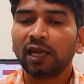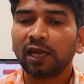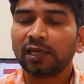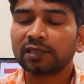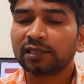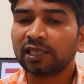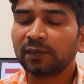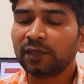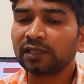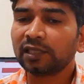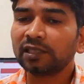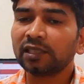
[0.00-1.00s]
A
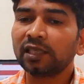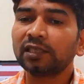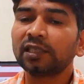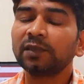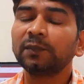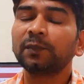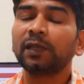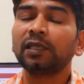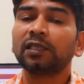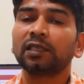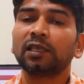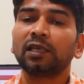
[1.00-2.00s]
CMS is nothing
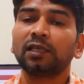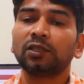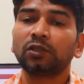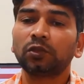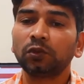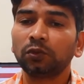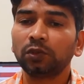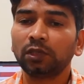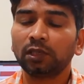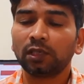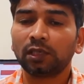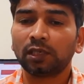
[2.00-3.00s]
but a tool,
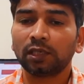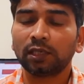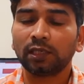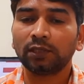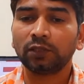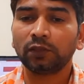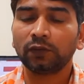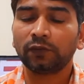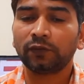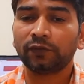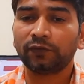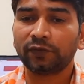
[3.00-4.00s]
a kind of
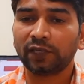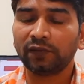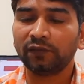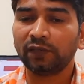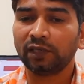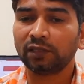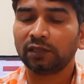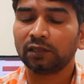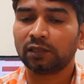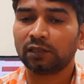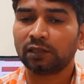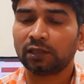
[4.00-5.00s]
framework,
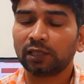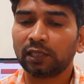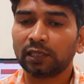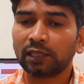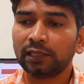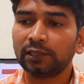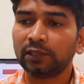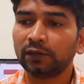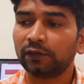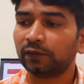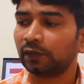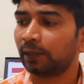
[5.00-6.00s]
or a kind
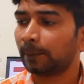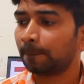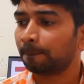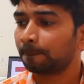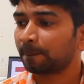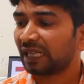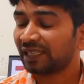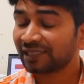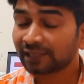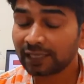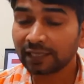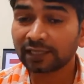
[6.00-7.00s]
of
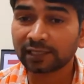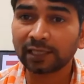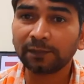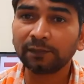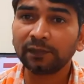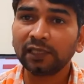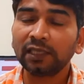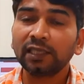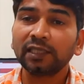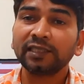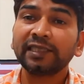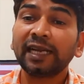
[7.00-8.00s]
system
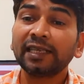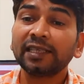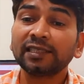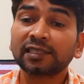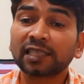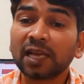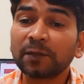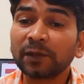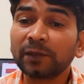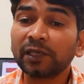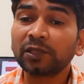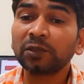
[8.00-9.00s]
that is
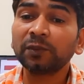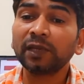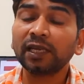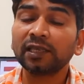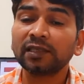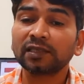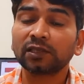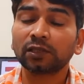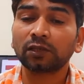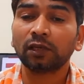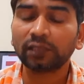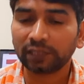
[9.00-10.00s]
capable to manage the
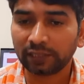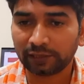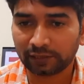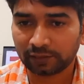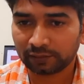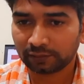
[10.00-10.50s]
content.